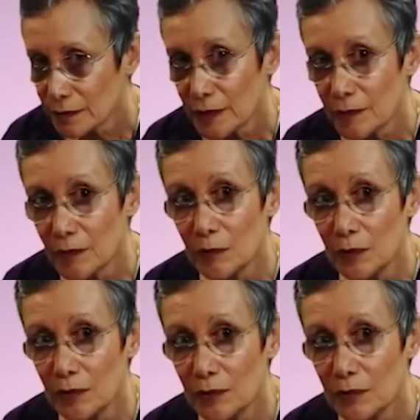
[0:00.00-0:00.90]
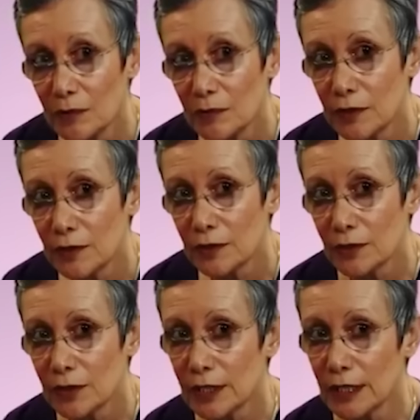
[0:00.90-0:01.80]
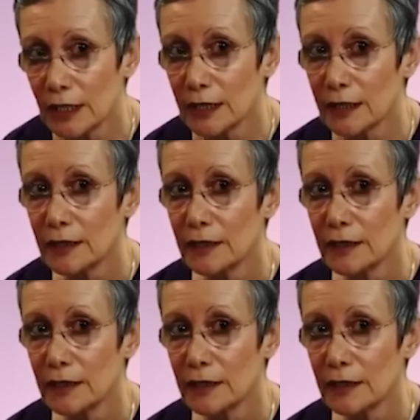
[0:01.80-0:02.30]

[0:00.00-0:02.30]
We will move to 13.